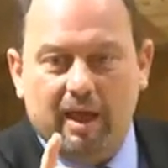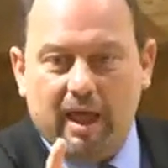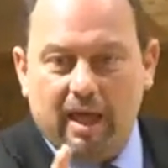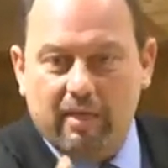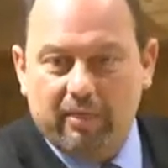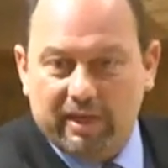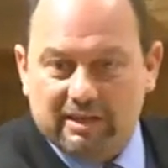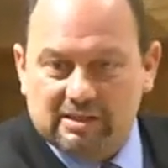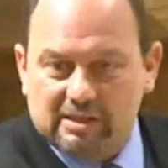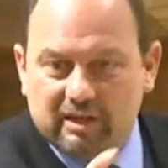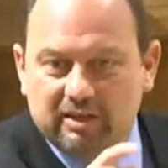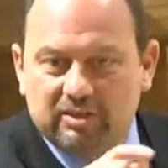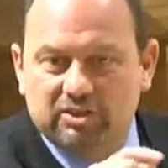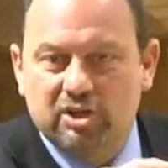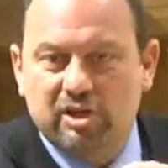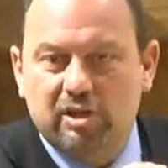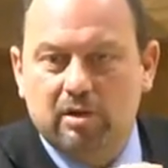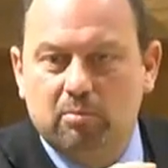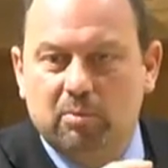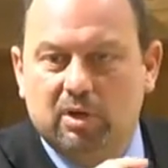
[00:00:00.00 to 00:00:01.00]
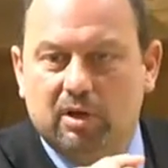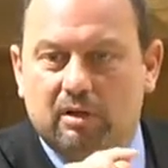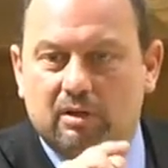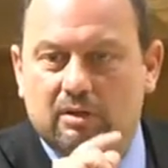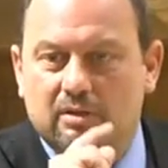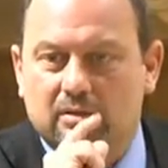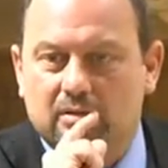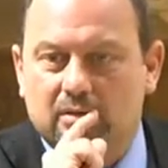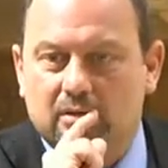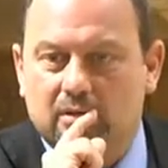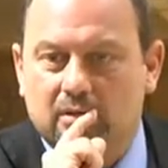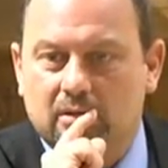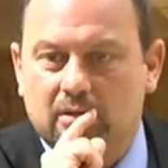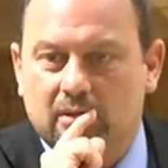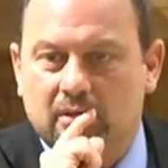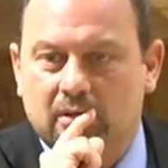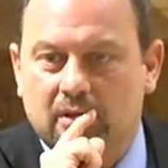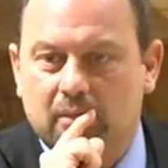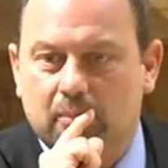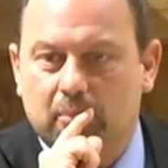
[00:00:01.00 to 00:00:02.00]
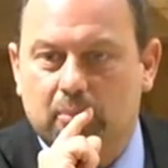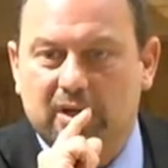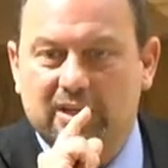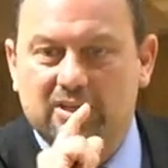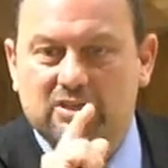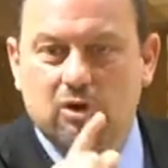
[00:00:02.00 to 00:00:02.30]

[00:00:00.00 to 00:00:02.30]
and that's legitimate. But it's